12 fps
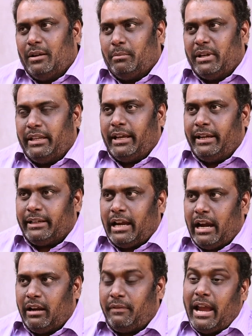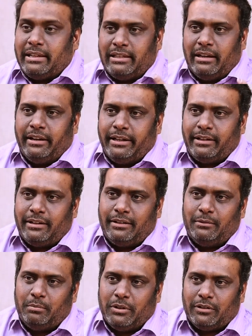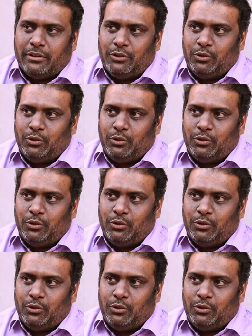But there it kind of accelerated because